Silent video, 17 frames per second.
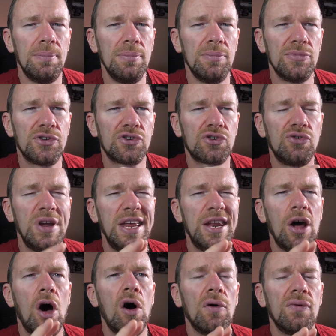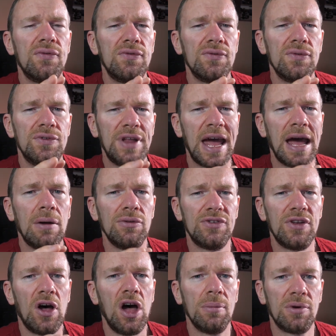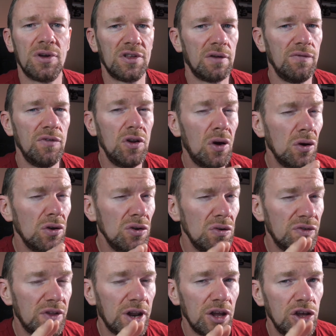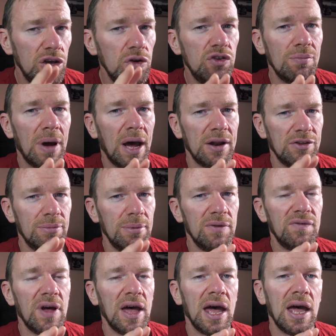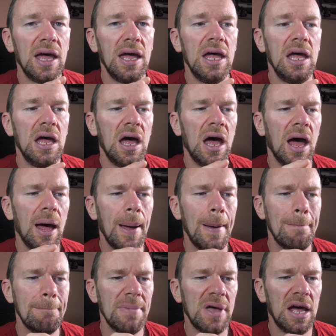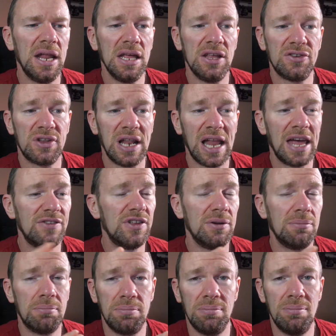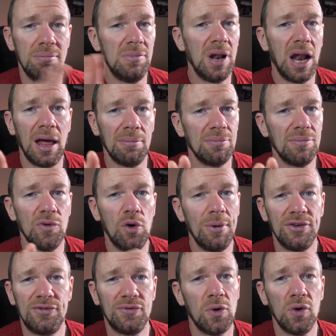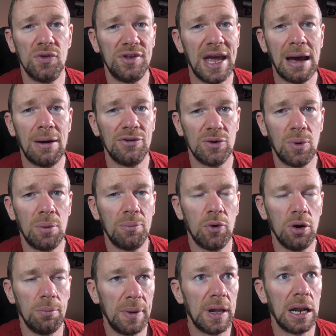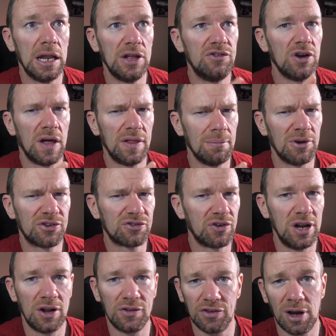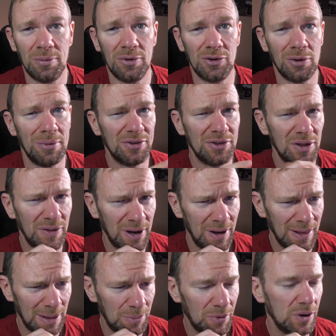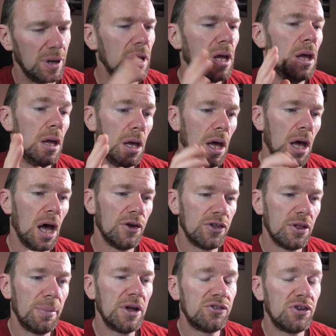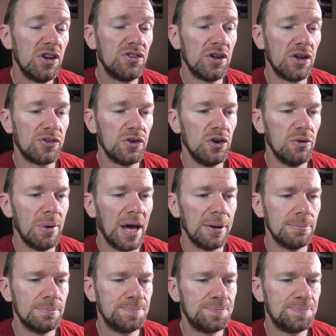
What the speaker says: screen off downtime because I've not used it a huge amount, to be fair, and it's lasted like almost 40 hours at one point, but I think my screen on time was almost nothing at that point. So the battery is not too bad.